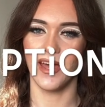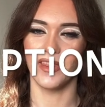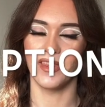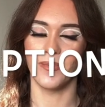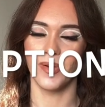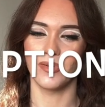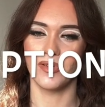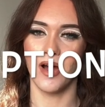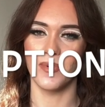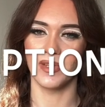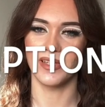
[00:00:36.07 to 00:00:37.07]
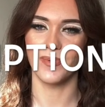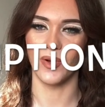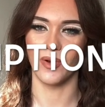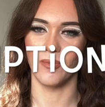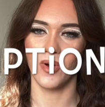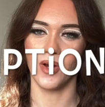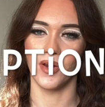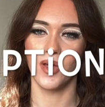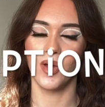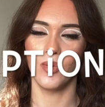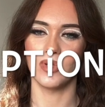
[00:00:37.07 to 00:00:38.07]
and the most commonly spoken one,
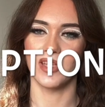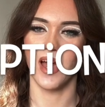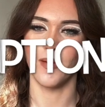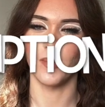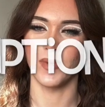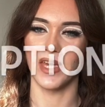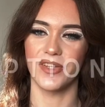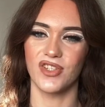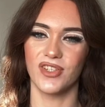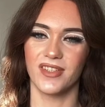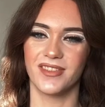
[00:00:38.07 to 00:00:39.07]
was that I'm a bitch.